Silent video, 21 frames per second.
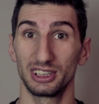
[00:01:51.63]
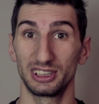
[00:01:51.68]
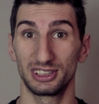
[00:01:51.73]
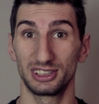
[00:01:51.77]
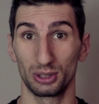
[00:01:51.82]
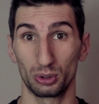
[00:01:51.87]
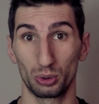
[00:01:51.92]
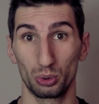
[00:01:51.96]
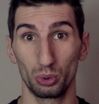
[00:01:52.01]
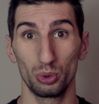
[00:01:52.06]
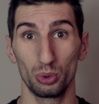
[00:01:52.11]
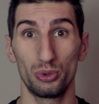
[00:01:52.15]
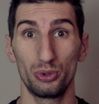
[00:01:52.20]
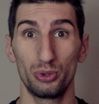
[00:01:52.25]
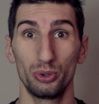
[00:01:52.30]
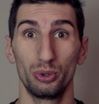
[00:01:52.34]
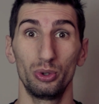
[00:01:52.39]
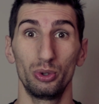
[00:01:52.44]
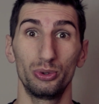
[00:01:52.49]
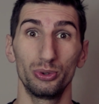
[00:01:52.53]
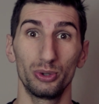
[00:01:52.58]
It's a good
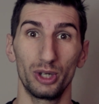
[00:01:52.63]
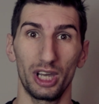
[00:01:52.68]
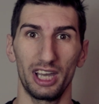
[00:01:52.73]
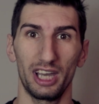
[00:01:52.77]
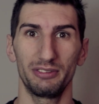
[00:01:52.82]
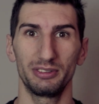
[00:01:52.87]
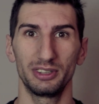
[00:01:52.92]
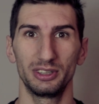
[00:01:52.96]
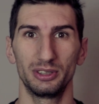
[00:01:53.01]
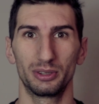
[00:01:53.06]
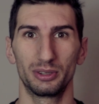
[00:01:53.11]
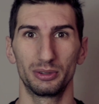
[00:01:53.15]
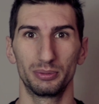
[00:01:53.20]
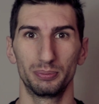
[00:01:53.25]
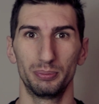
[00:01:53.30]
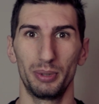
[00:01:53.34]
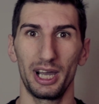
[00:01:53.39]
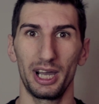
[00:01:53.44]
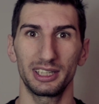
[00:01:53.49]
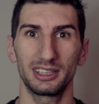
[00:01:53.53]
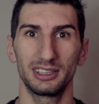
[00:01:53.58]
tool to have in your
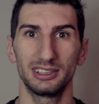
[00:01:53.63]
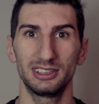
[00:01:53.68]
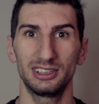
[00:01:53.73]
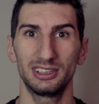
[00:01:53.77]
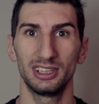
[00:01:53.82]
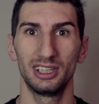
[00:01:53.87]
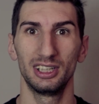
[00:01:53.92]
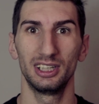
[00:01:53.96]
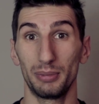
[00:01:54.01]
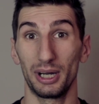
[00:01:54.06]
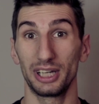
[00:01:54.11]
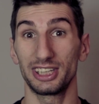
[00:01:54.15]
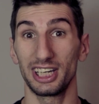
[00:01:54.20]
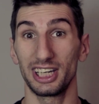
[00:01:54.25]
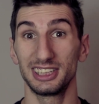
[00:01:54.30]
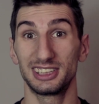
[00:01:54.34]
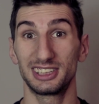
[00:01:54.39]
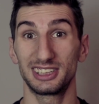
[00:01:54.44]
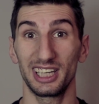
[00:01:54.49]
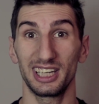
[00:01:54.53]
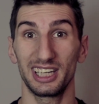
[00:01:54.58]
baggage, but
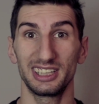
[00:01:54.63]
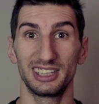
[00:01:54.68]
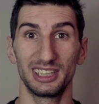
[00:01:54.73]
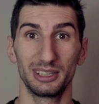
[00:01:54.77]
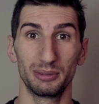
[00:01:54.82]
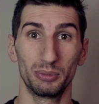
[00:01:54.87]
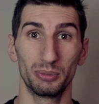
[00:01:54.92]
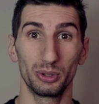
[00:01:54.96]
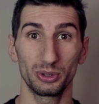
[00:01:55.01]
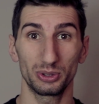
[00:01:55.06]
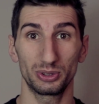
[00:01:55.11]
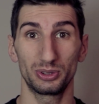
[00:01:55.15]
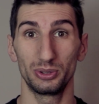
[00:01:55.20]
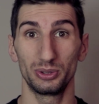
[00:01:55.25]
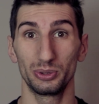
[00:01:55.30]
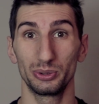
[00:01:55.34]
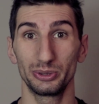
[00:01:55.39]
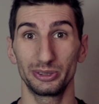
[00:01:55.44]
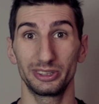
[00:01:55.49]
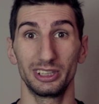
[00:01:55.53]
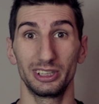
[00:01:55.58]
I'd say the most
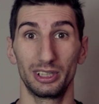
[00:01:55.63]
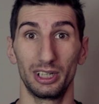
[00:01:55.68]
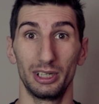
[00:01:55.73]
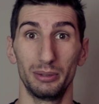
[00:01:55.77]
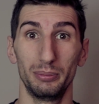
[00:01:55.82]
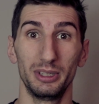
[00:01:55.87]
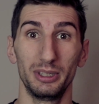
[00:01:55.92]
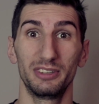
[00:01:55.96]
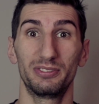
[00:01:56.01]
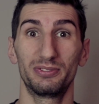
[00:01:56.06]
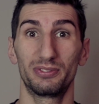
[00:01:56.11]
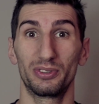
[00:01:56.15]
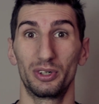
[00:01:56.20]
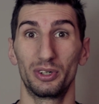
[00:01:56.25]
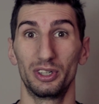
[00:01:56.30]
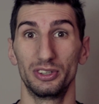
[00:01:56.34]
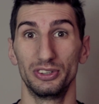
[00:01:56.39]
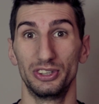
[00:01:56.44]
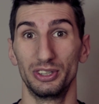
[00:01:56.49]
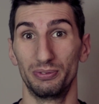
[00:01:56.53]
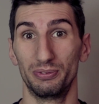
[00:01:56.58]
used it will be
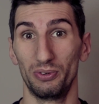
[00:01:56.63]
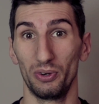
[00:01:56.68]
for the